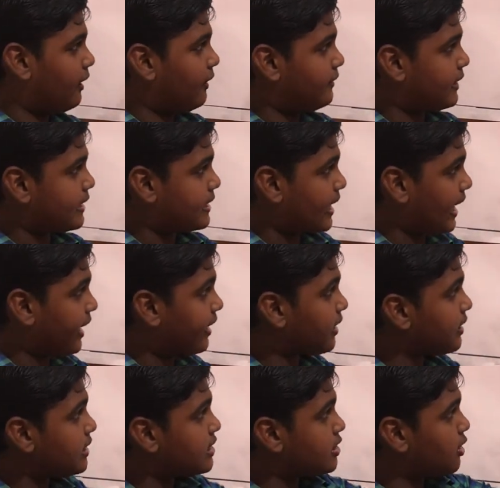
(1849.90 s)
this Canada
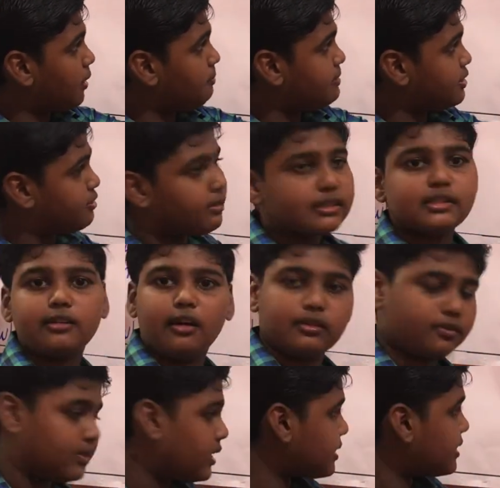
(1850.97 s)
slope is towards
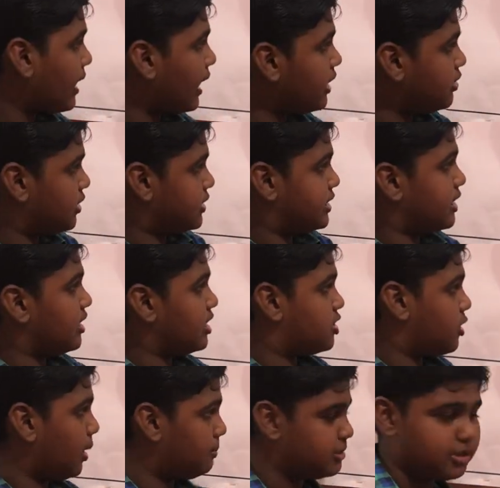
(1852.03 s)
northwards, and you will see the
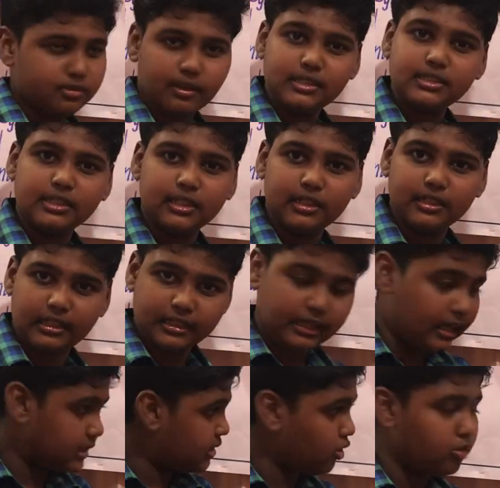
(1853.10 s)
slope is towards
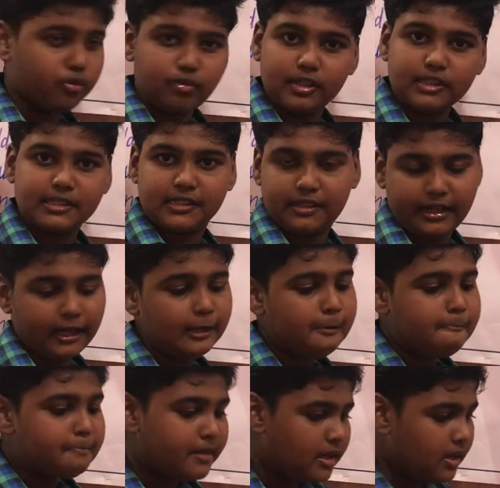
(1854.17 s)
the southwards, right?
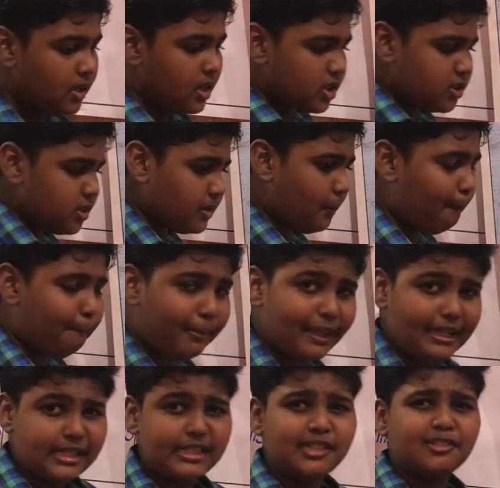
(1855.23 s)
So the
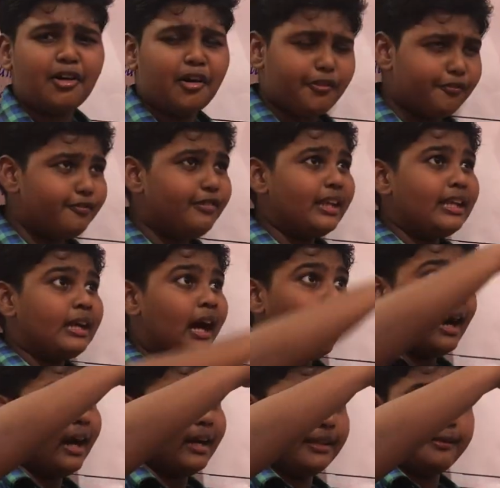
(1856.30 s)
plains are very
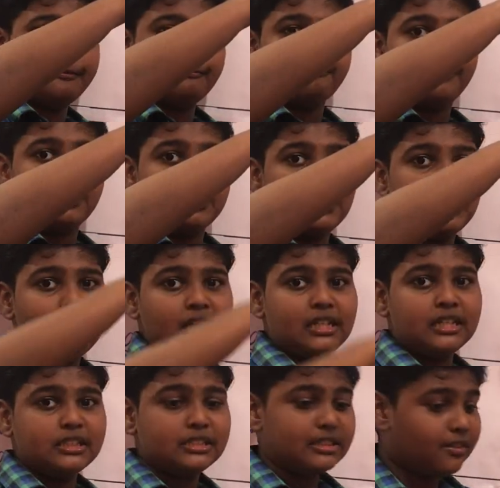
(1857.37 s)
high
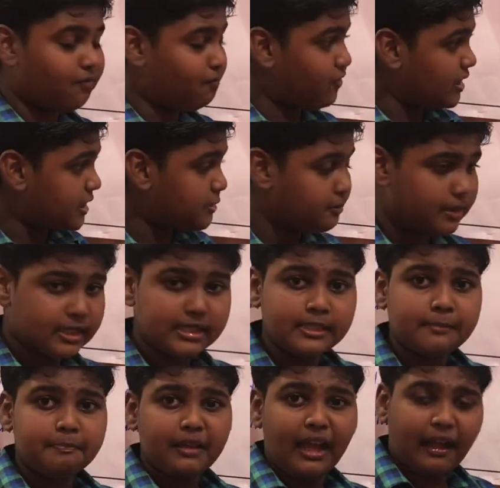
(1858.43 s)
in the westwards,
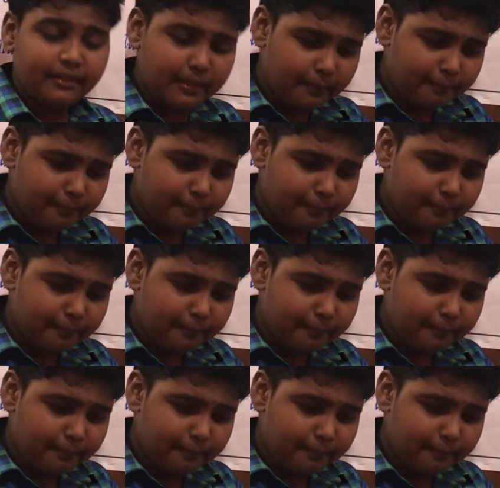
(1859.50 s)
and the